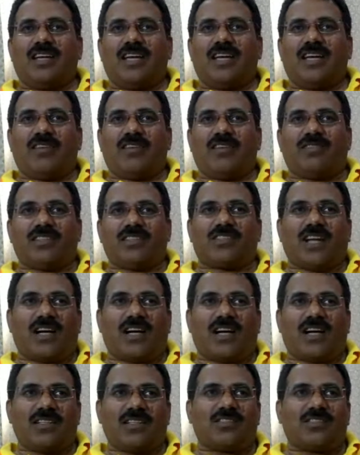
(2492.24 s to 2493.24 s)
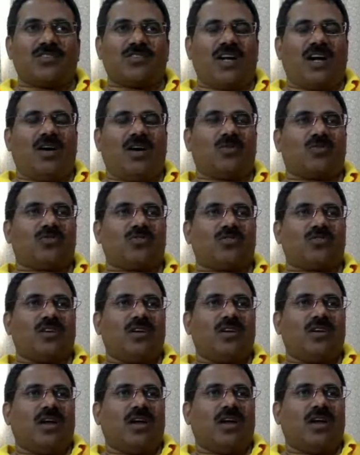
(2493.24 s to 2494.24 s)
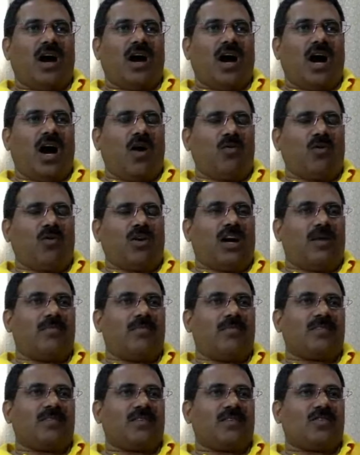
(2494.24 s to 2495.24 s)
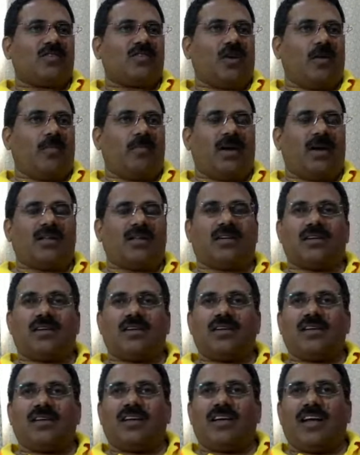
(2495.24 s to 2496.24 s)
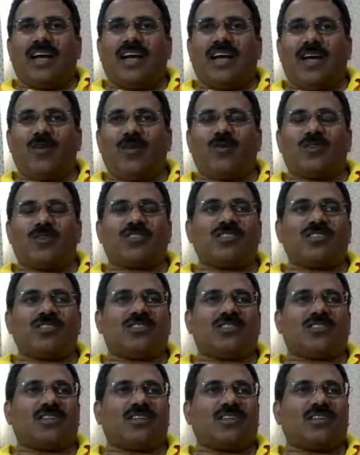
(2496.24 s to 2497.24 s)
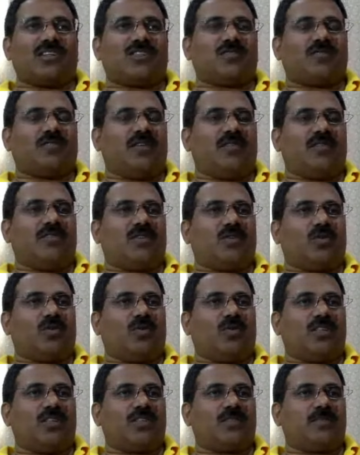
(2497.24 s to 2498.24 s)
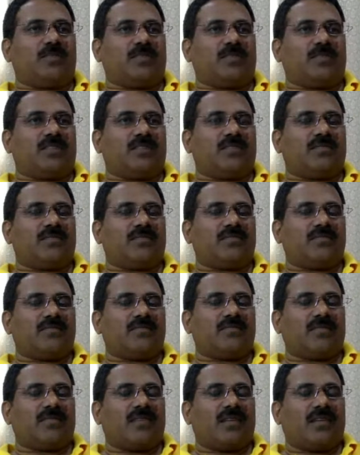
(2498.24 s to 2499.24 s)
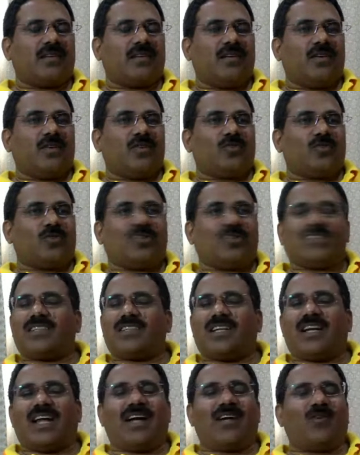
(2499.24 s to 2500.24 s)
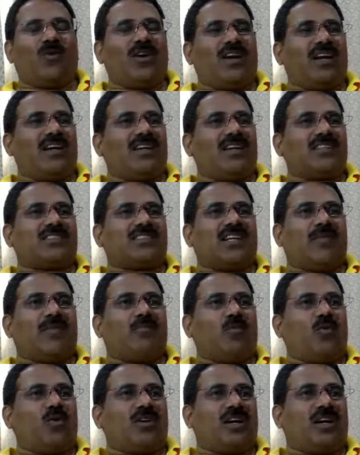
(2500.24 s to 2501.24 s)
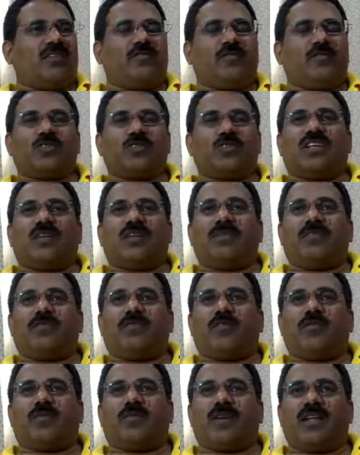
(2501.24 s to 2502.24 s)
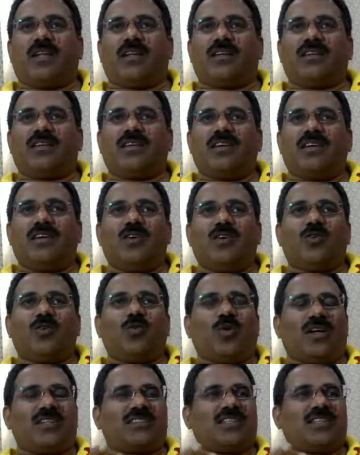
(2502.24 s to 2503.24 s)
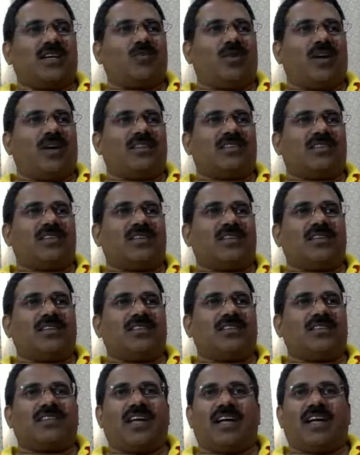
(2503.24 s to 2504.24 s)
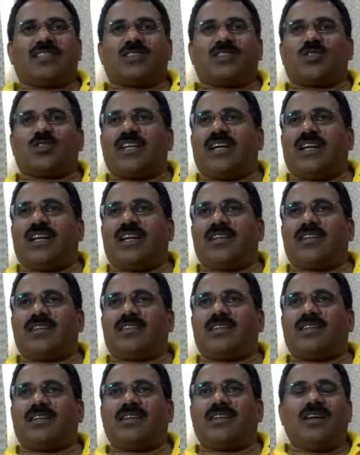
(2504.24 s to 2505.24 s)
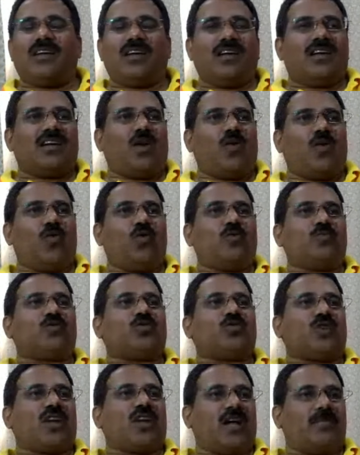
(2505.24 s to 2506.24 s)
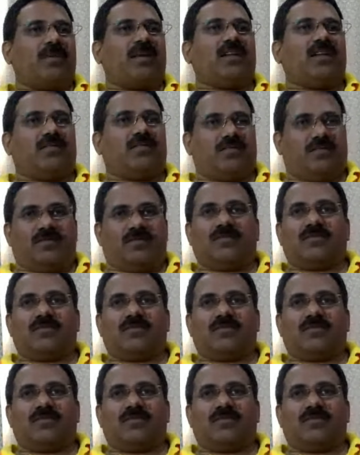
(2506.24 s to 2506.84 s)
if there's darkness in your house, how come your mother and your sister is filled with the Holy Spirit? So he said, I don't understand. I'm more confused than before, brother. You are saying one thing, they are saying another thing. Now, whom should I believe?